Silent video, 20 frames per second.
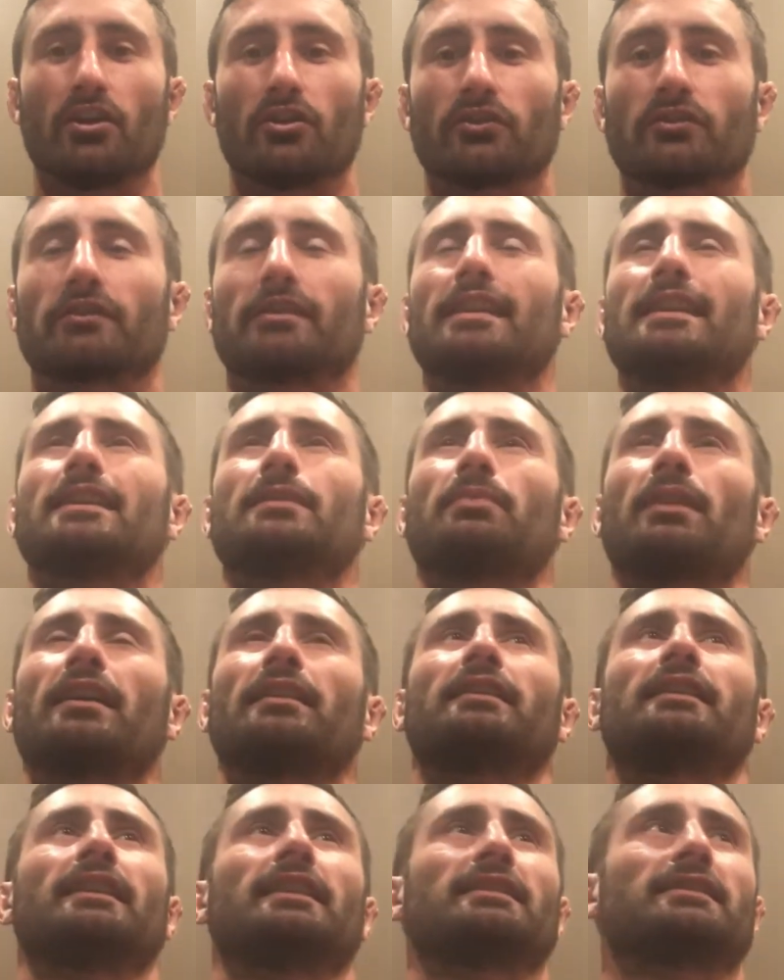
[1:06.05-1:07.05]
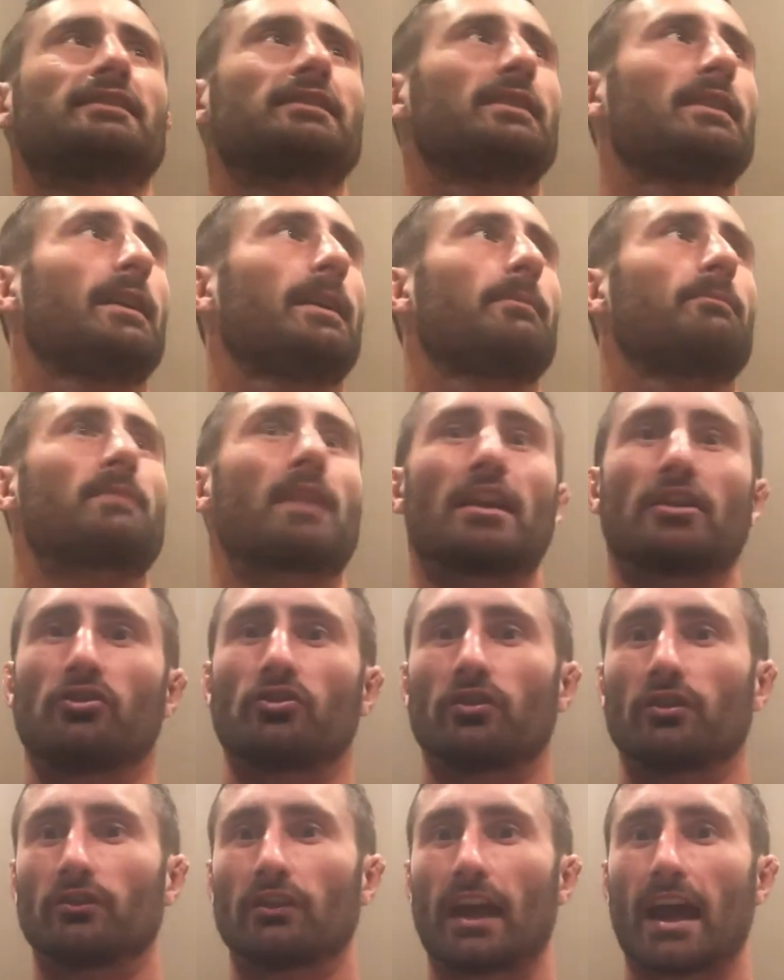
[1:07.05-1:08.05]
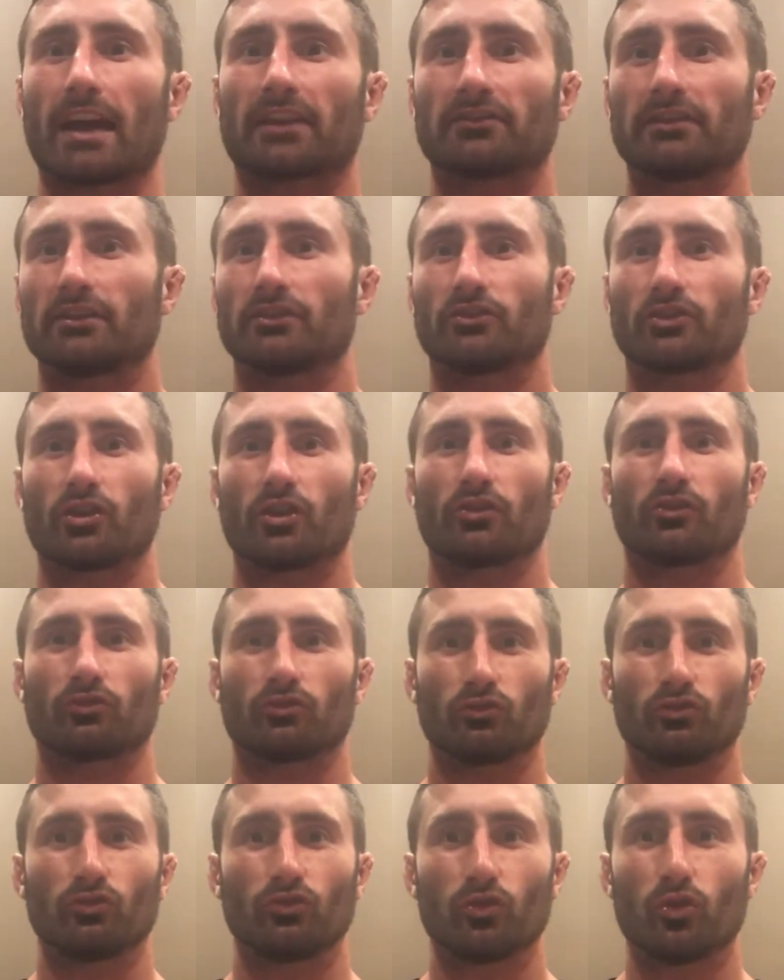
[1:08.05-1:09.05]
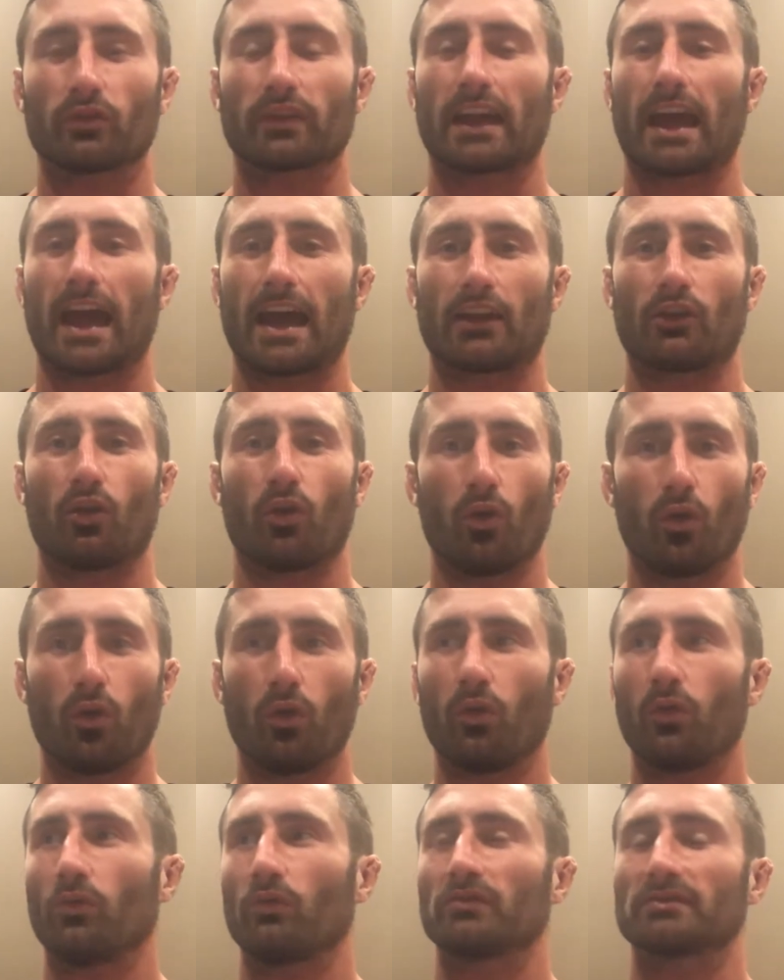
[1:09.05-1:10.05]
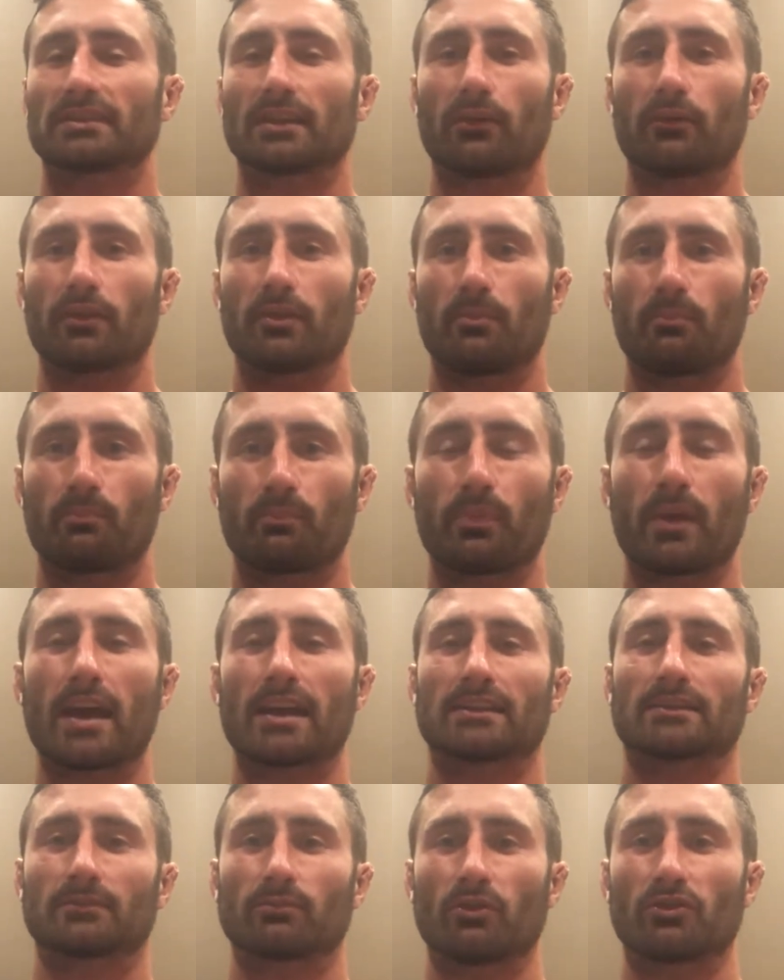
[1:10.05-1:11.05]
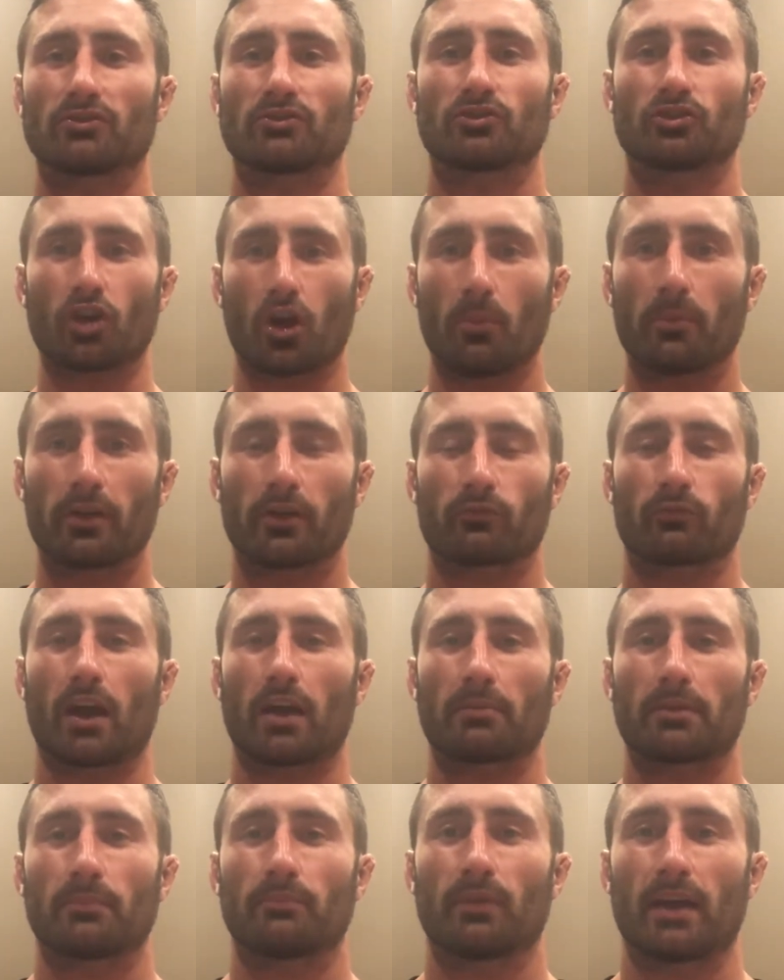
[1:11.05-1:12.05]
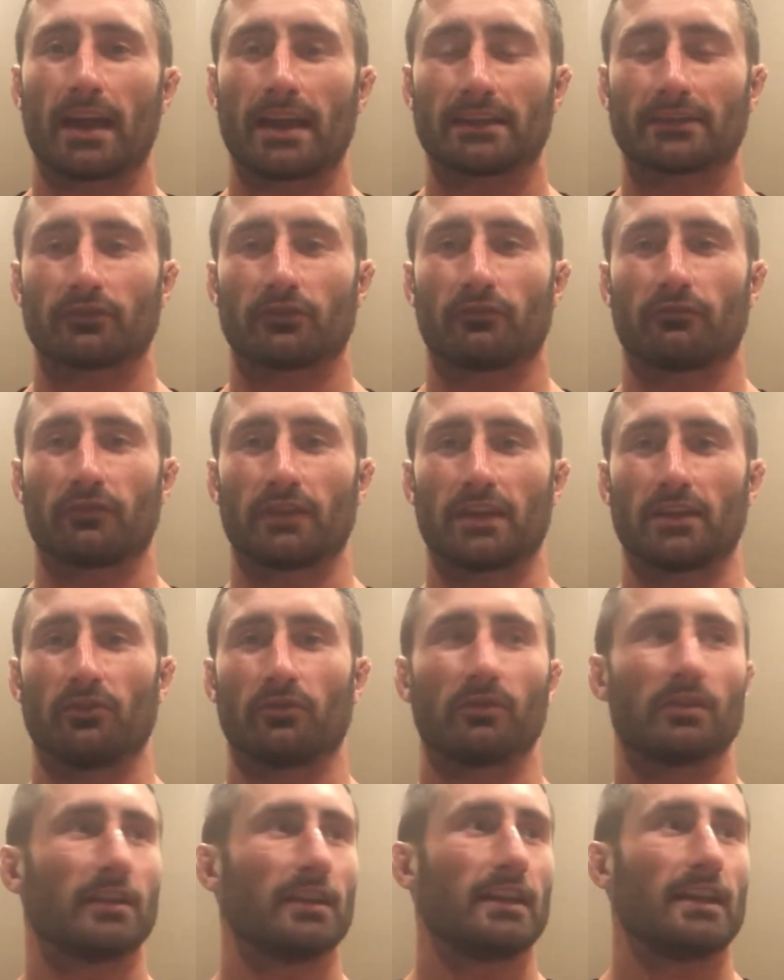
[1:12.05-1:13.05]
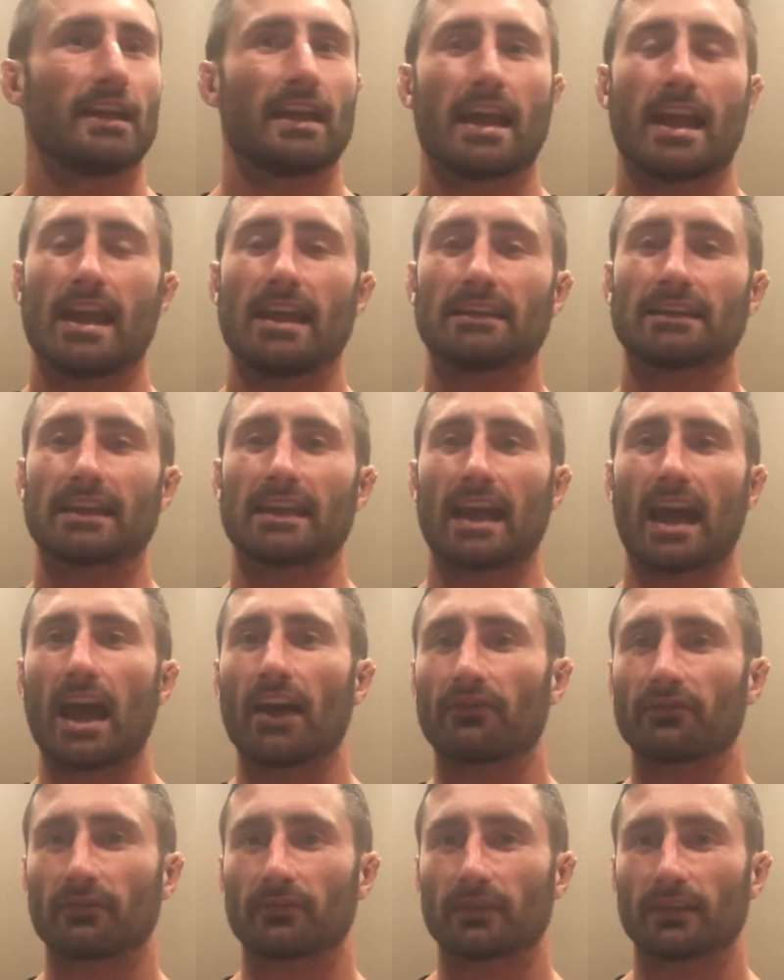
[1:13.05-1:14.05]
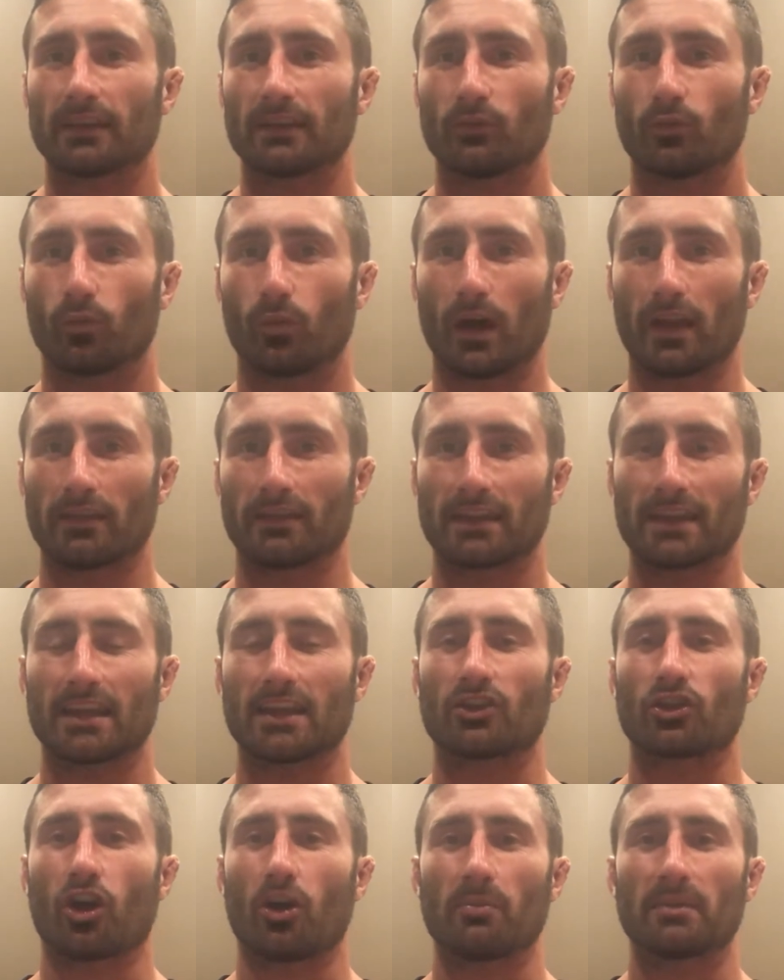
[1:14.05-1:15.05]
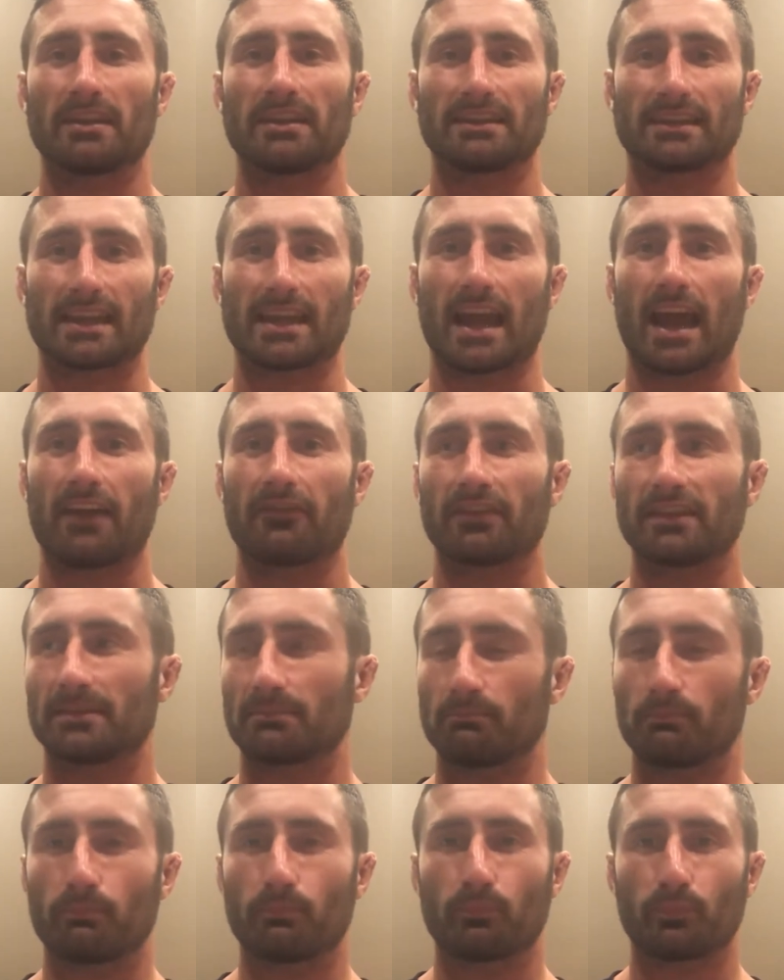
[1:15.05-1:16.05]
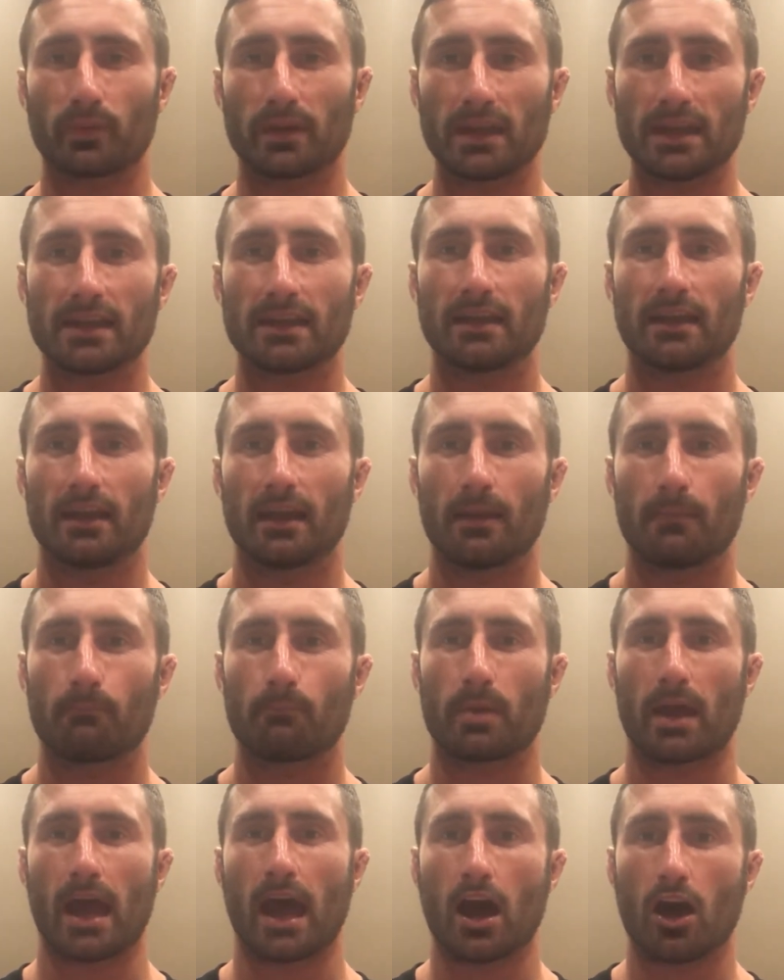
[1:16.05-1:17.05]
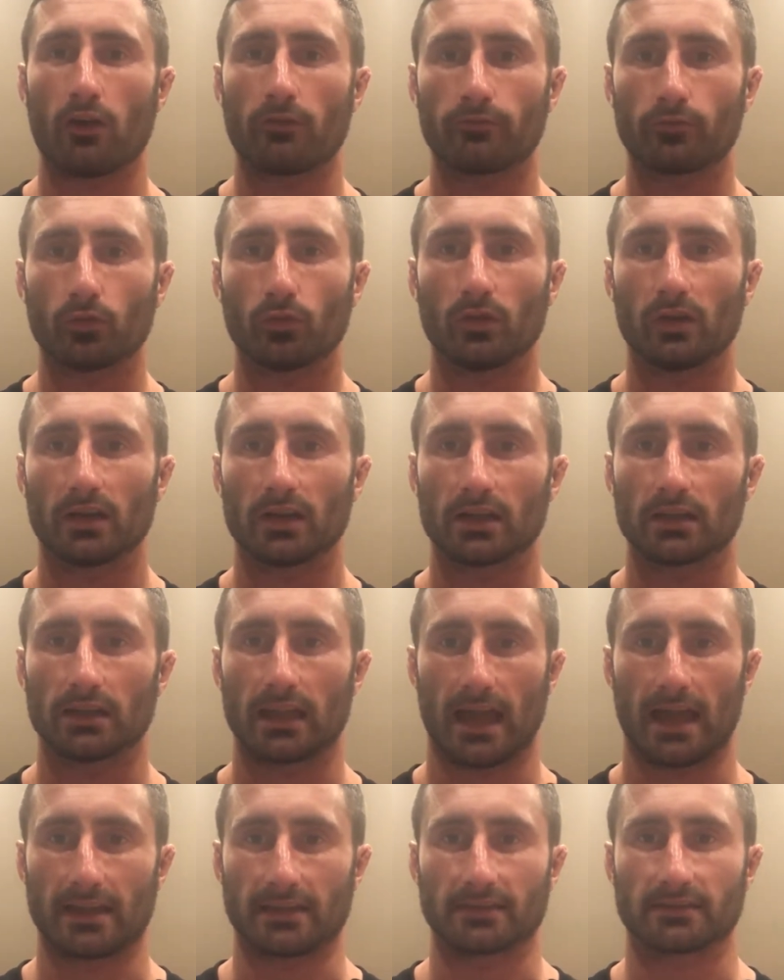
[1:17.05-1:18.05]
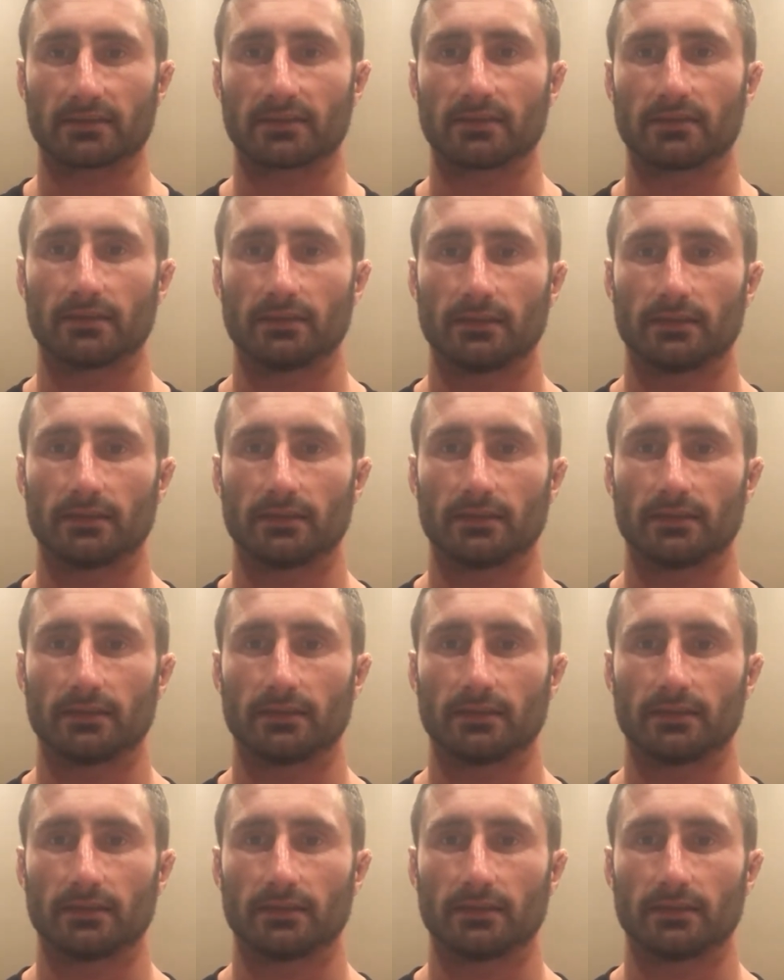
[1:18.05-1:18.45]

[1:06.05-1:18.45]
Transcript: Because think about this, and you can actually look at some of the best, most dominant rugby players on the field, is they have one thing in common, is they have these big, powerful legs.